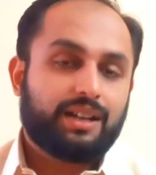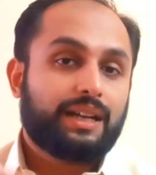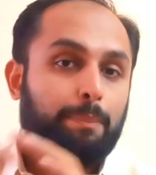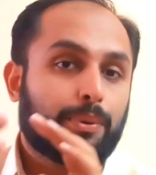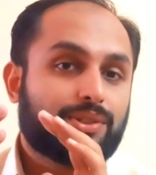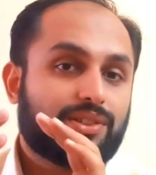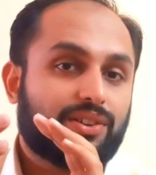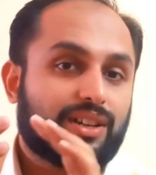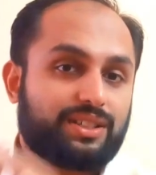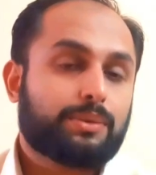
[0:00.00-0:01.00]

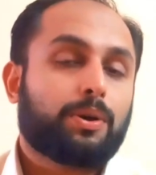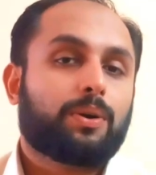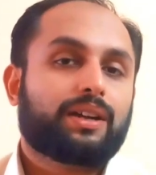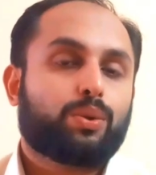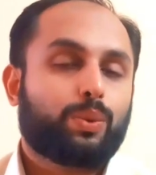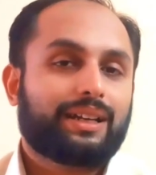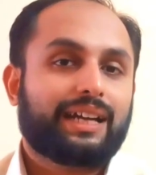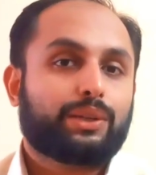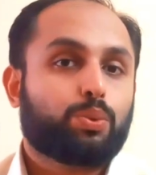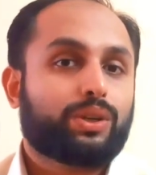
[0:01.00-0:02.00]
Depository receipt holder will
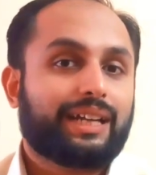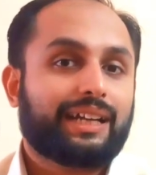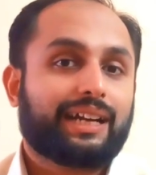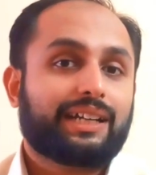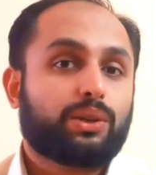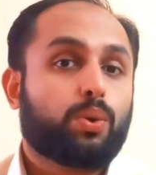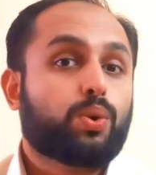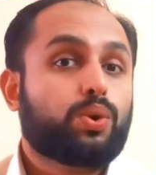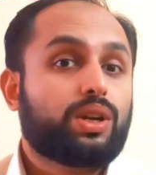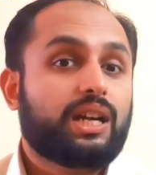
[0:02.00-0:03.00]
get voting right
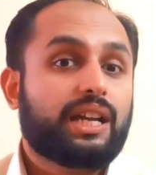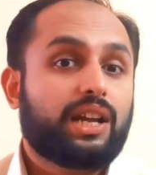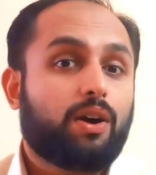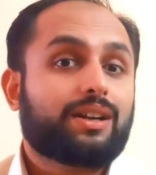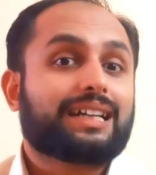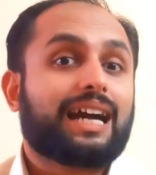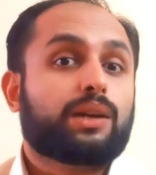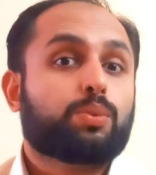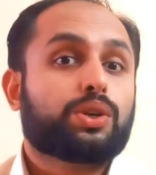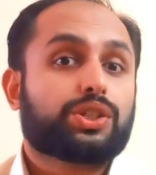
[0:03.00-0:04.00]
only on
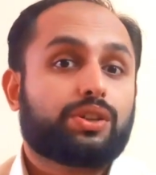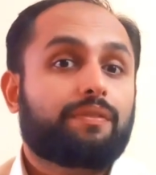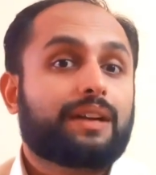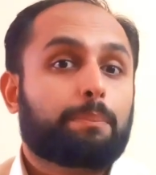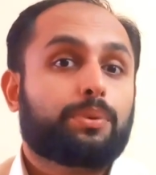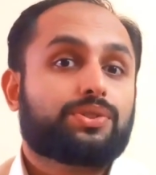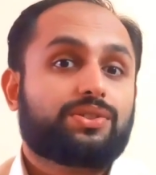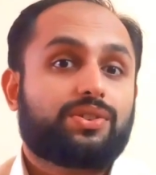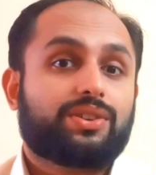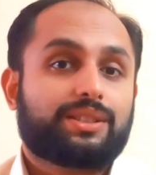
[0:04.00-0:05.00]
conversion of
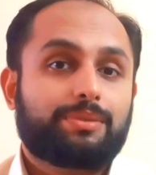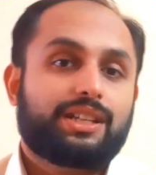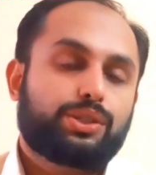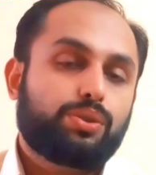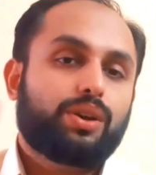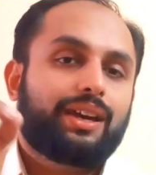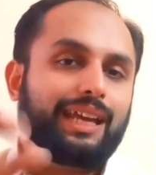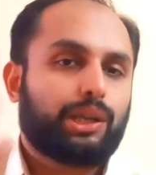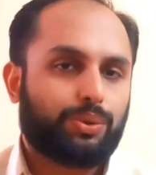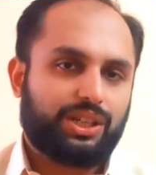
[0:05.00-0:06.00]
depository receipt into
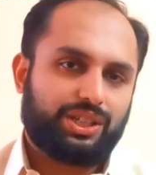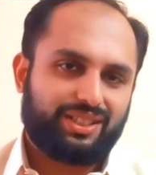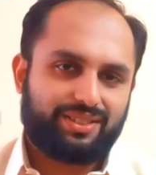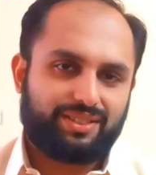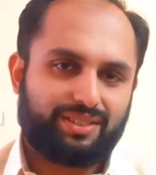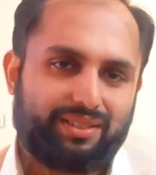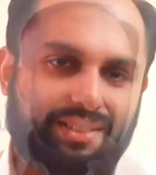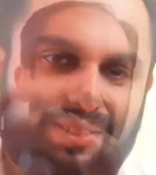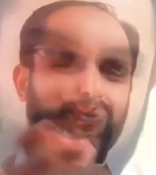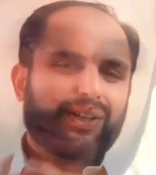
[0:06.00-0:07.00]
equity shares. In
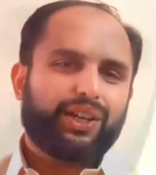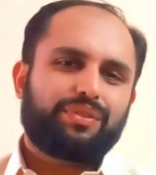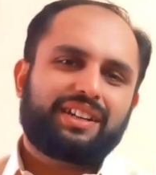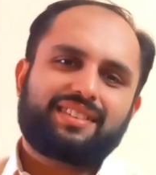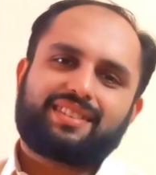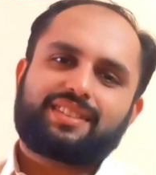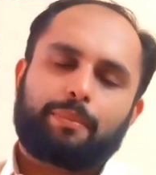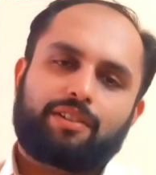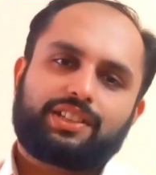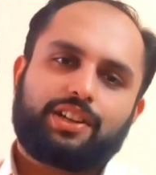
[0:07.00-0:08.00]
this video, we discuss
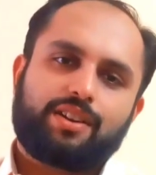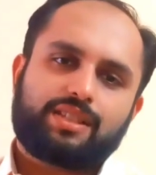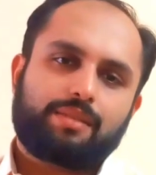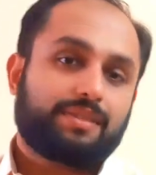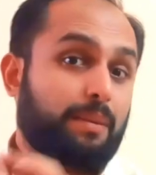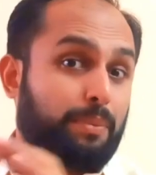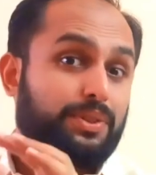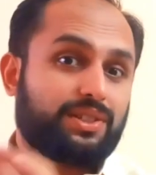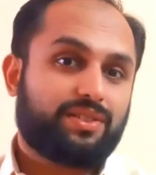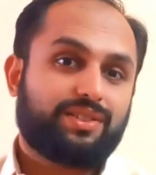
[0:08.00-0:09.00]
about the concept
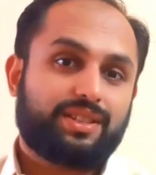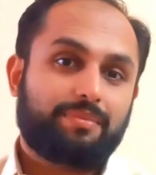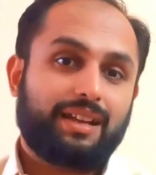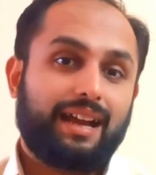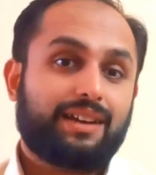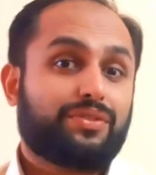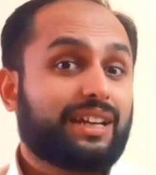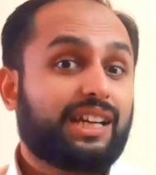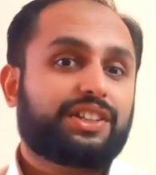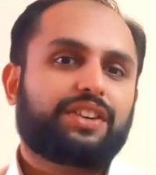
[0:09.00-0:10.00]
depository receipt and
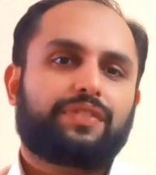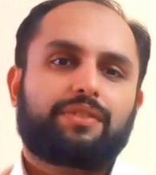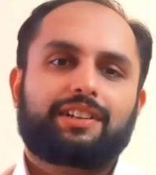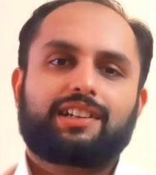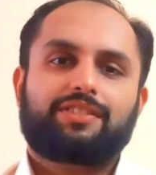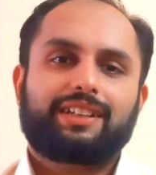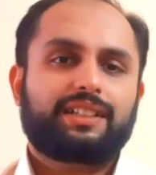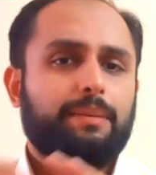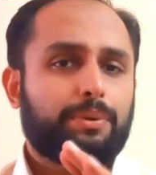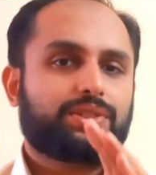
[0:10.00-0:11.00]
regulatory framework
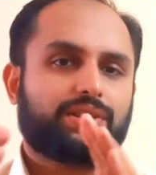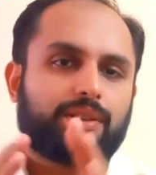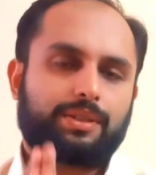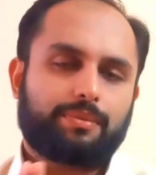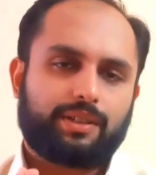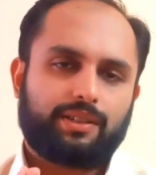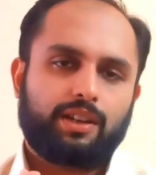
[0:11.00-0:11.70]
governing depository receipt.